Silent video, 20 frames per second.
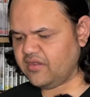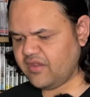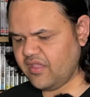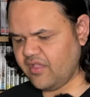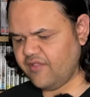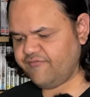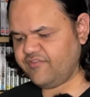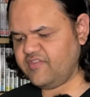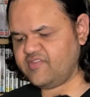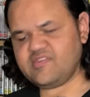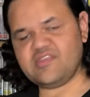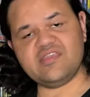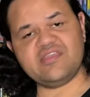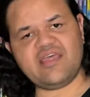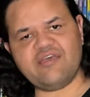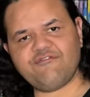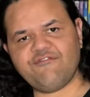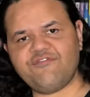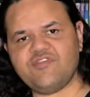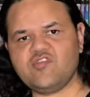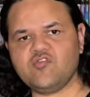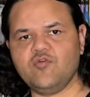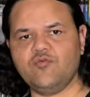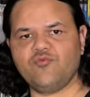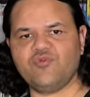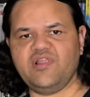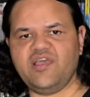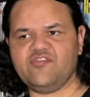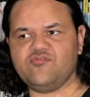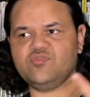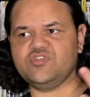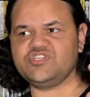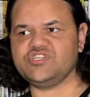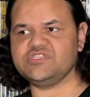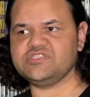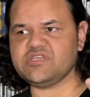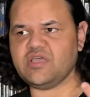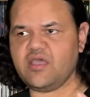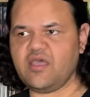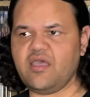Now, if this didn't have a physical release, which
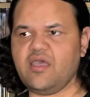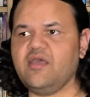is